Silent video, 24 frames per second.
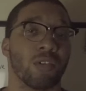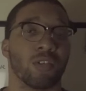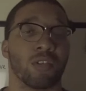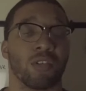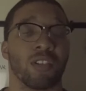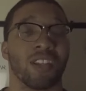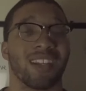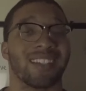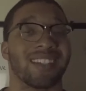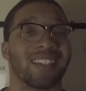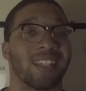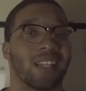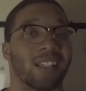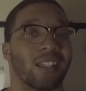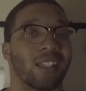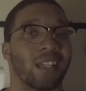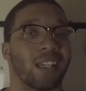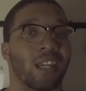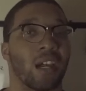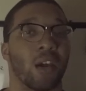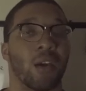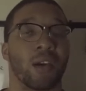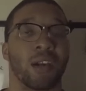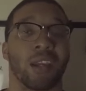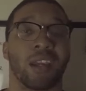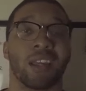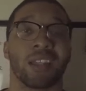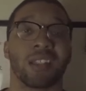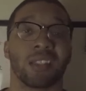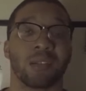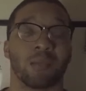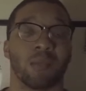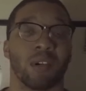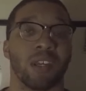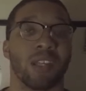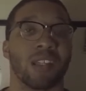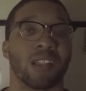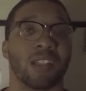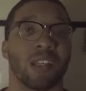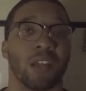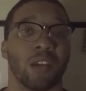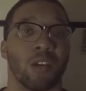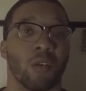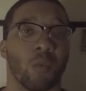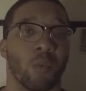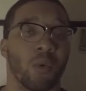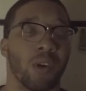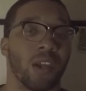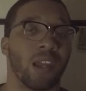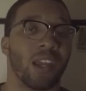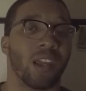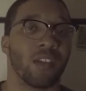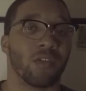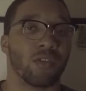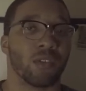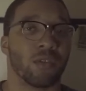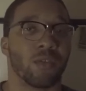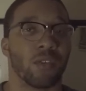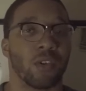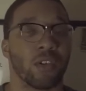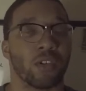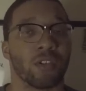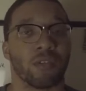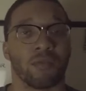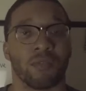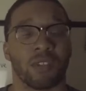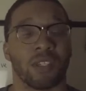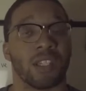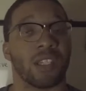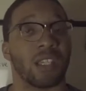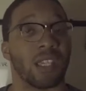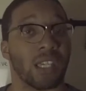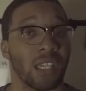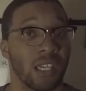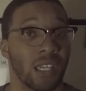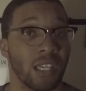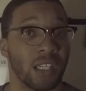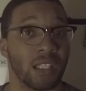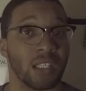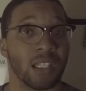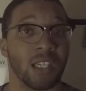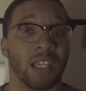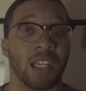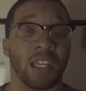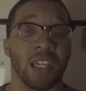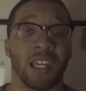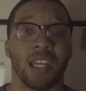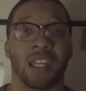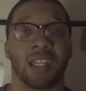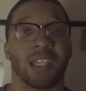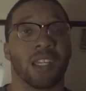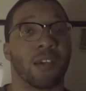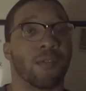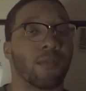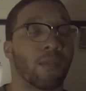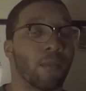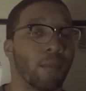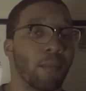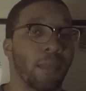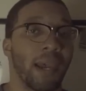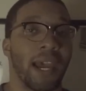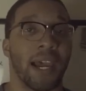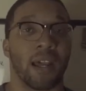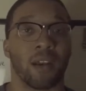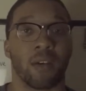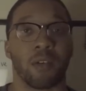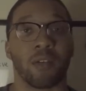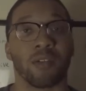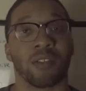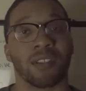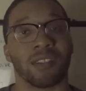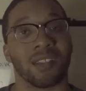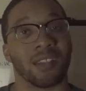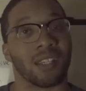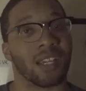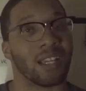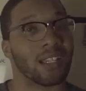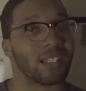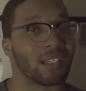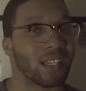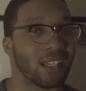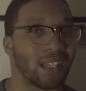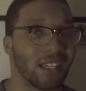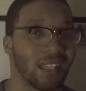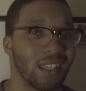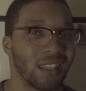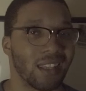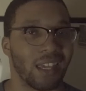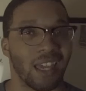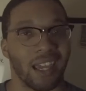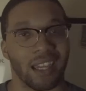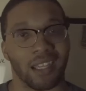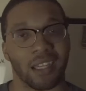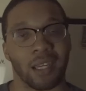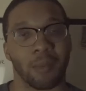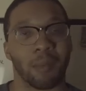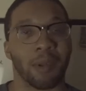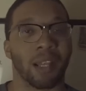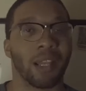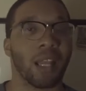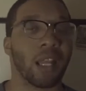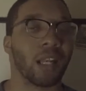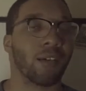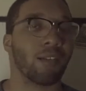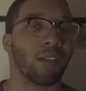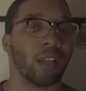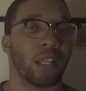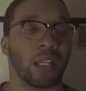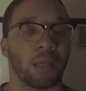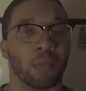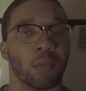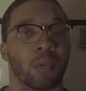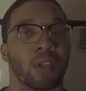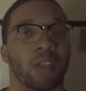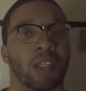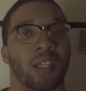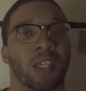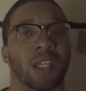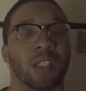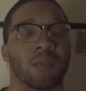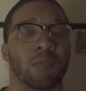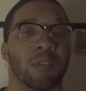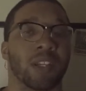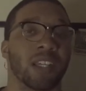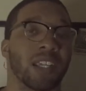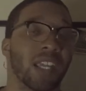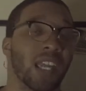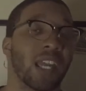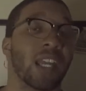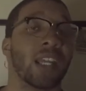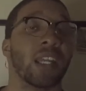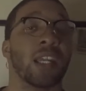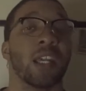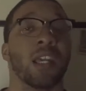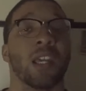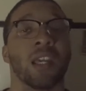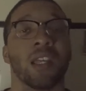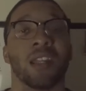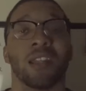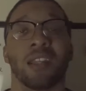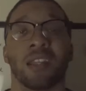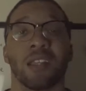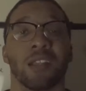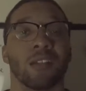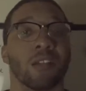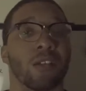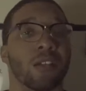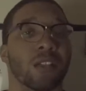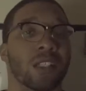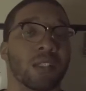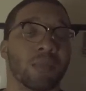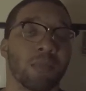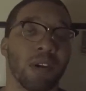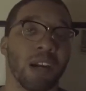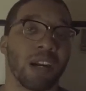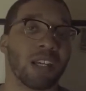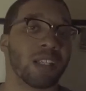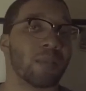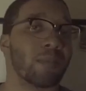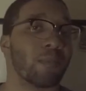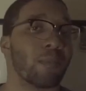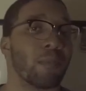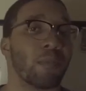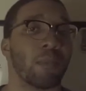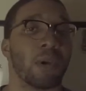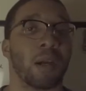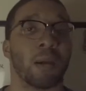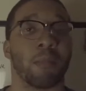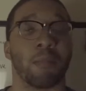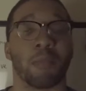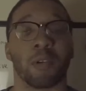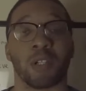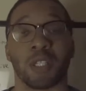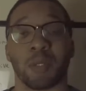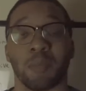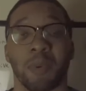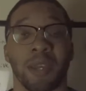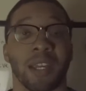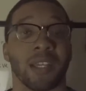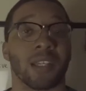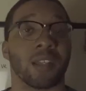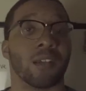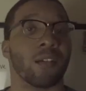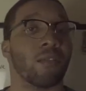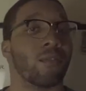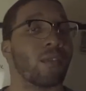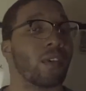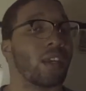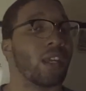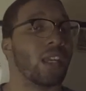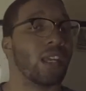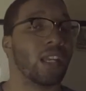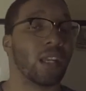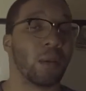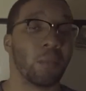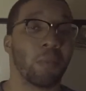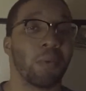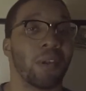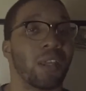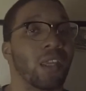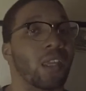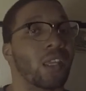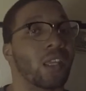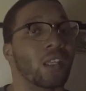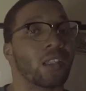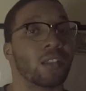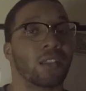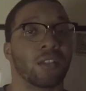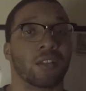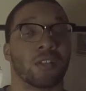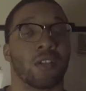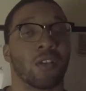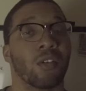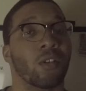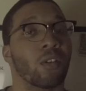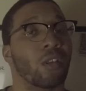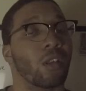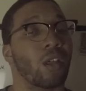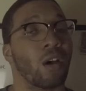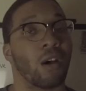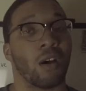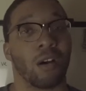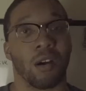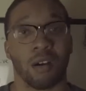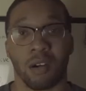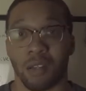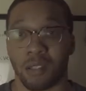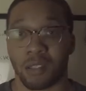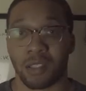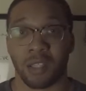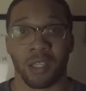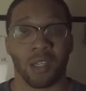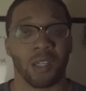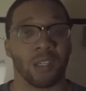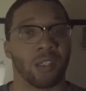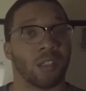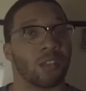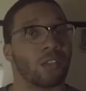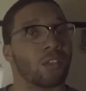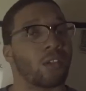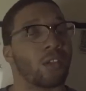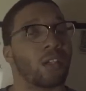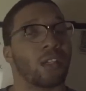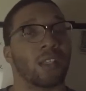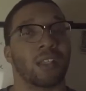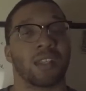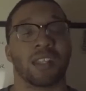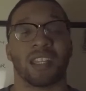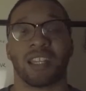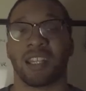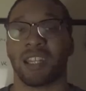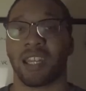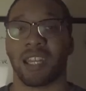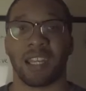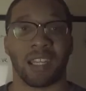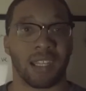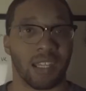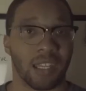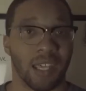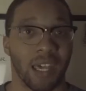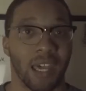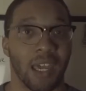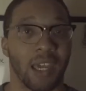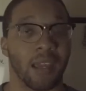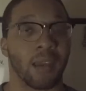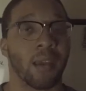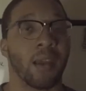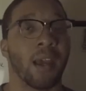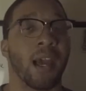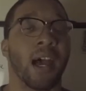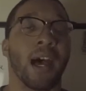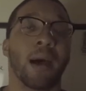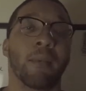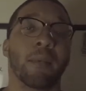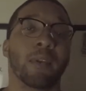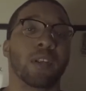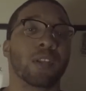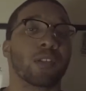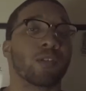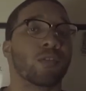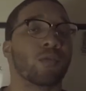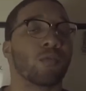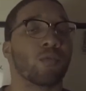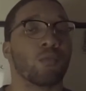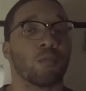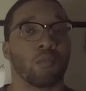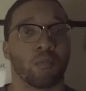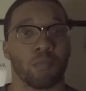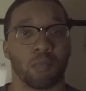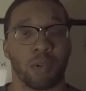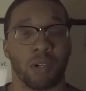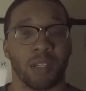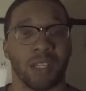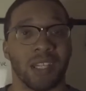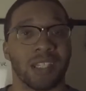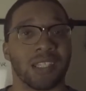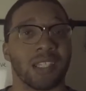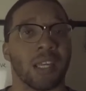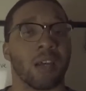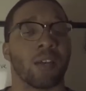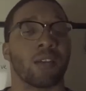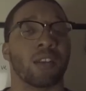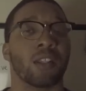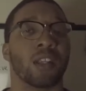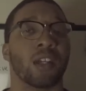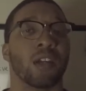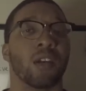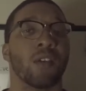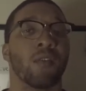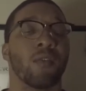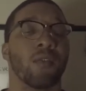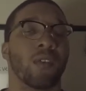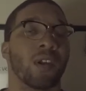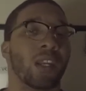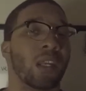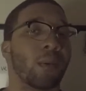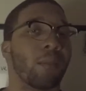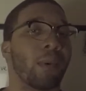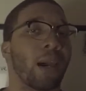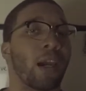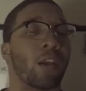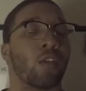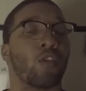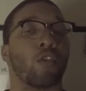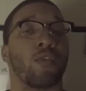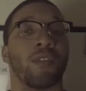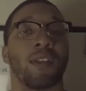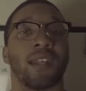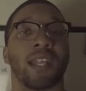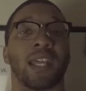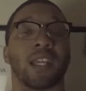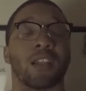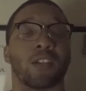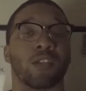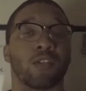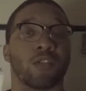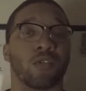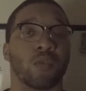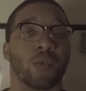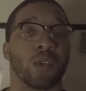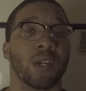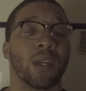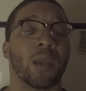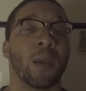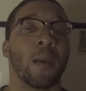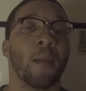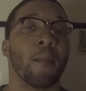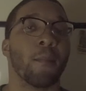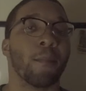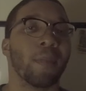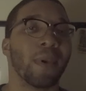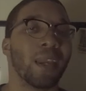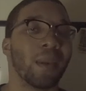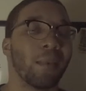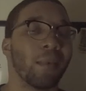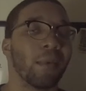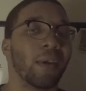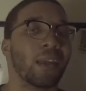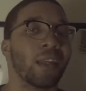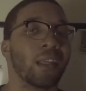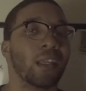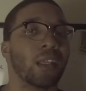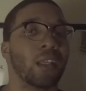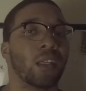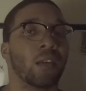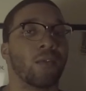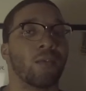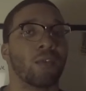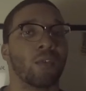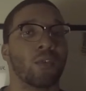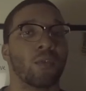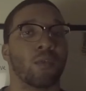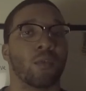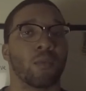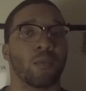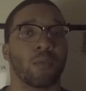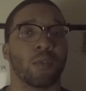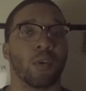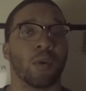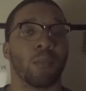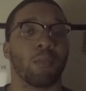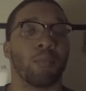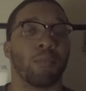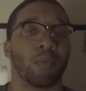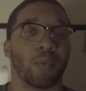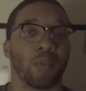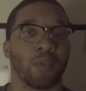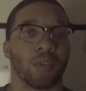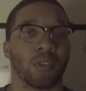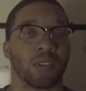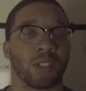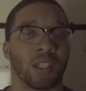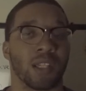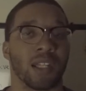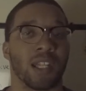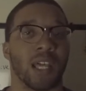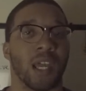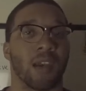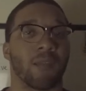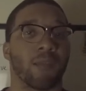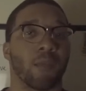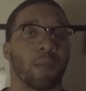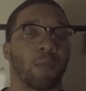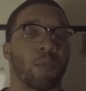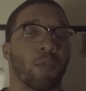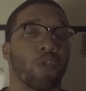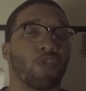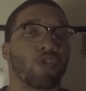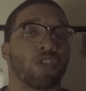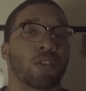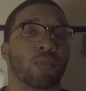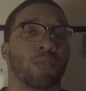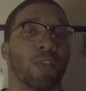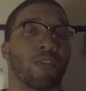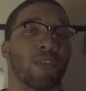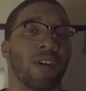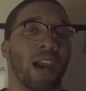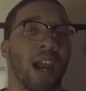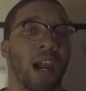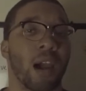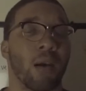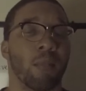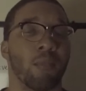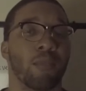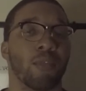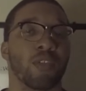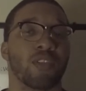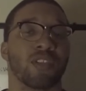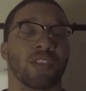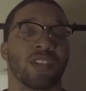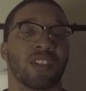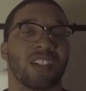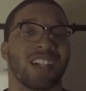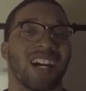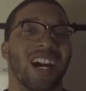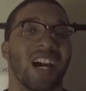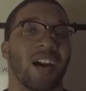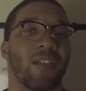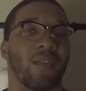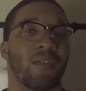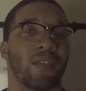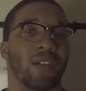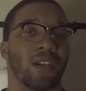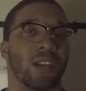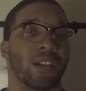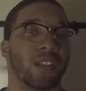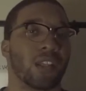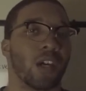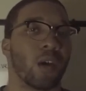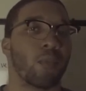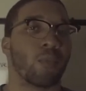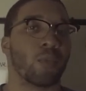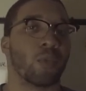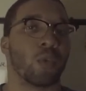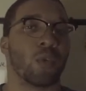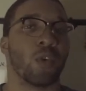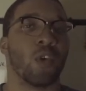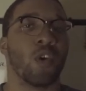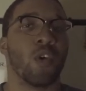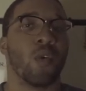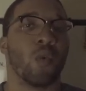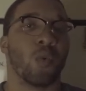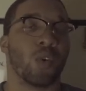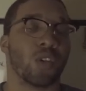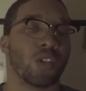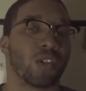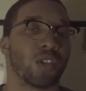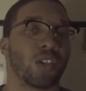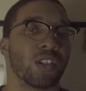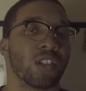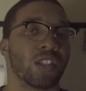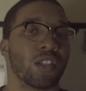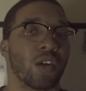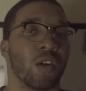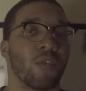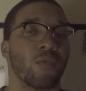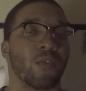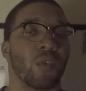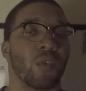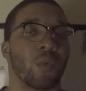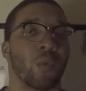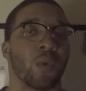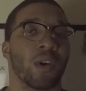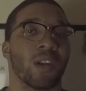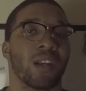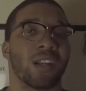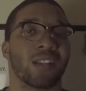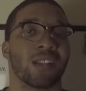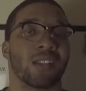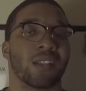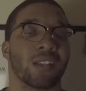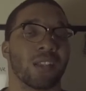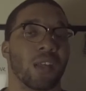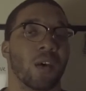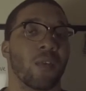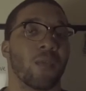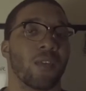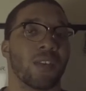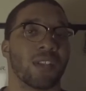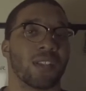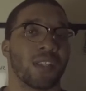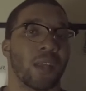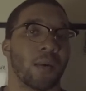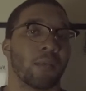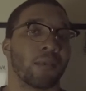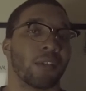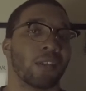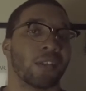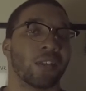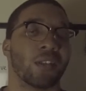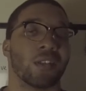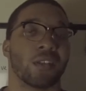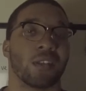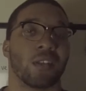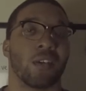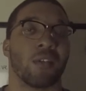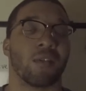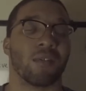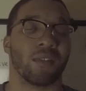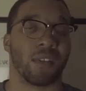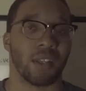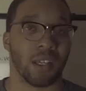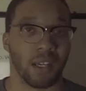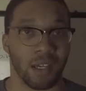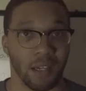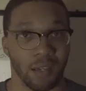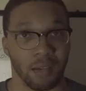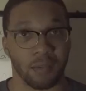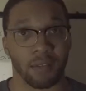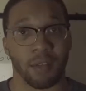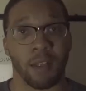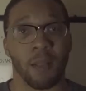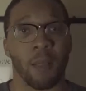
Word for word: so you can check that out and get some more insight on what introversion really is and different battles and things like that. You know, I mean, a lot of relatable things. But again, these are just my, my perspective and opinions. These aren't laws. These aren't anything like that. I'm just putting this out there for anybody who relates to it. Maybe it'll give you a boost in life, a boost in morale, boost in confidence, help you with your self-awareness and self-acceptance and self-love.